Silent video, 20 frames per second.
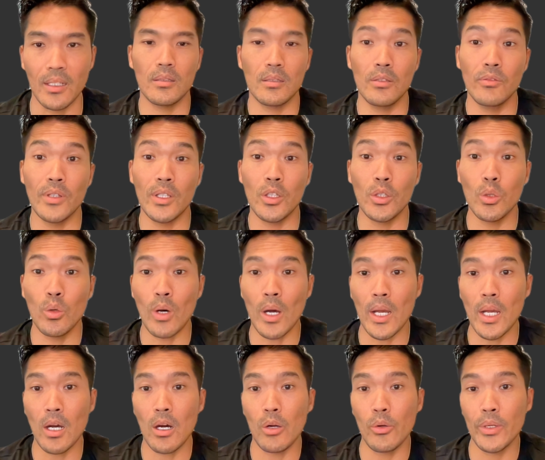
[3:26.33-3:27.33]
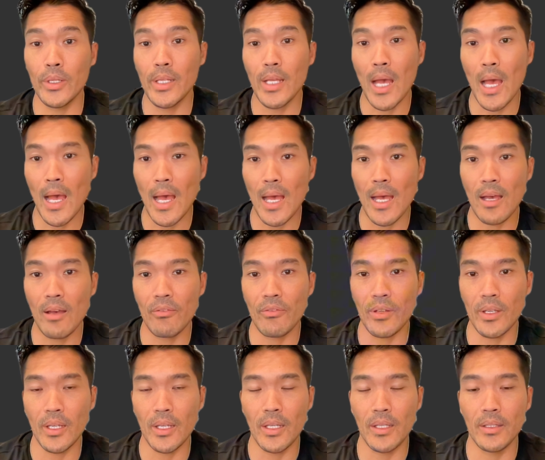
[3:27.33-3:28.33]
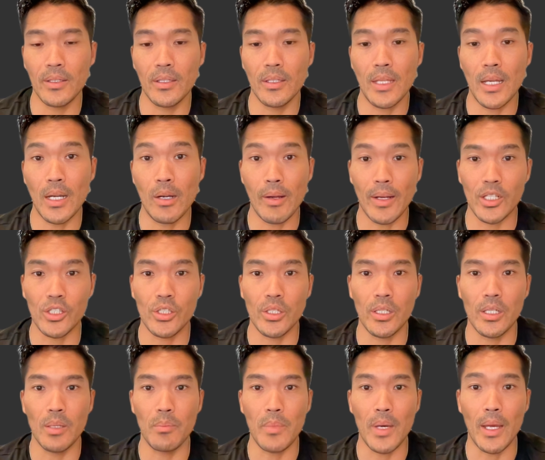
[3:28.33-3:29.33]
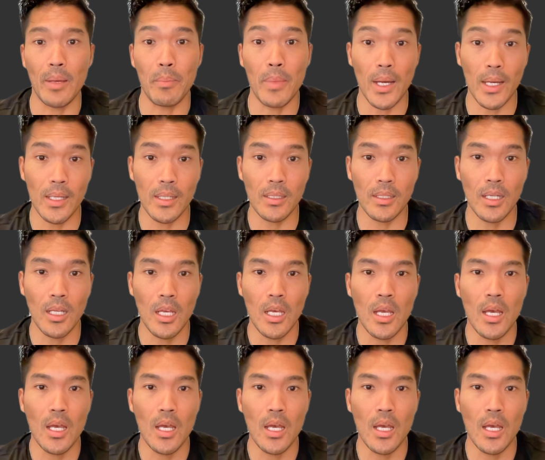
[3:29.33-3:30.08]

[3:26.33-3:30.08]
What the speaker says: Even though I already have a direction in my mind,